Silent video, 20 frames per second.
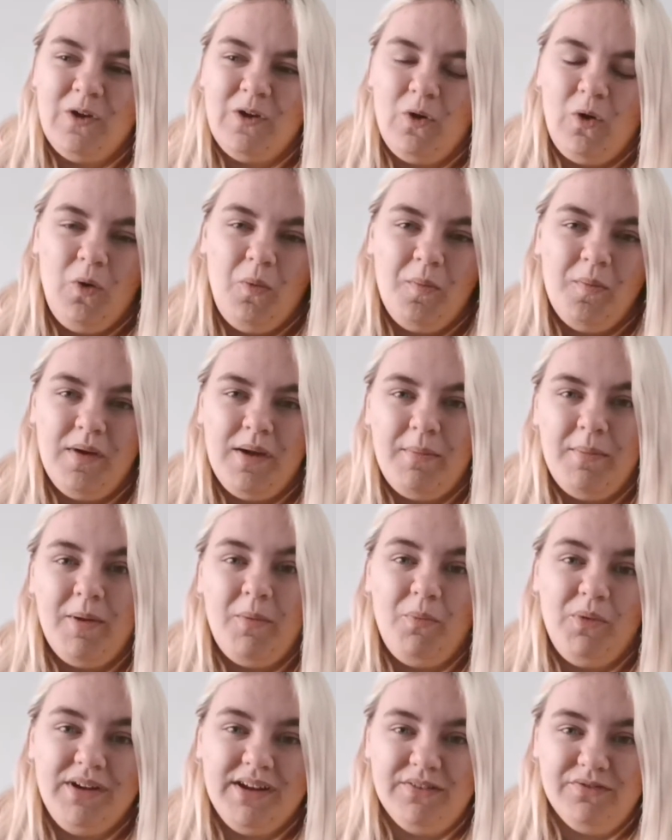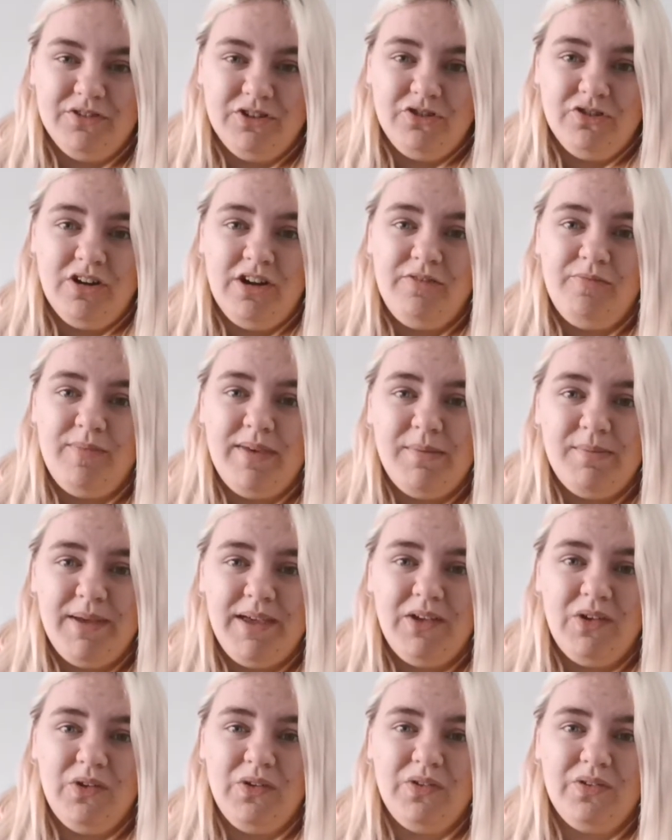or my mum would have to drive me,
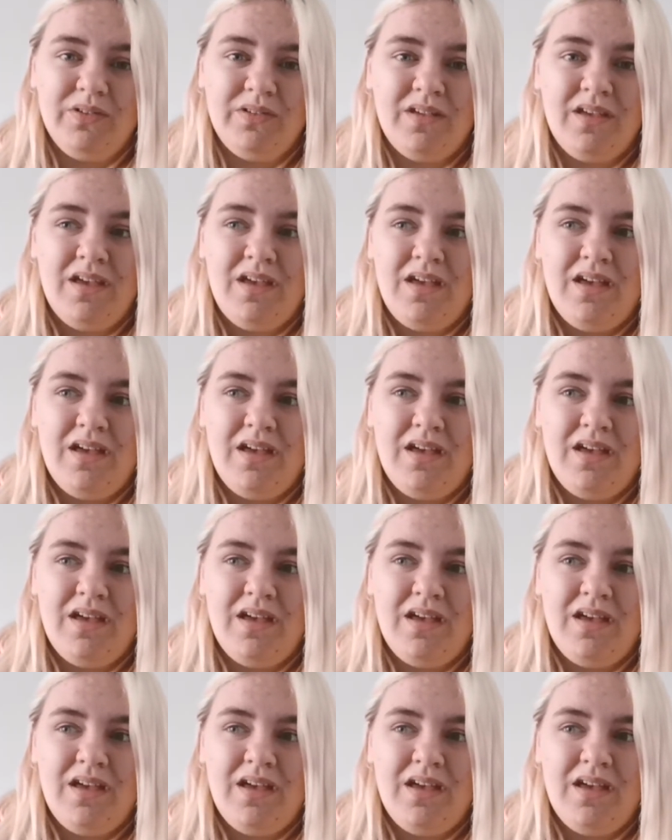because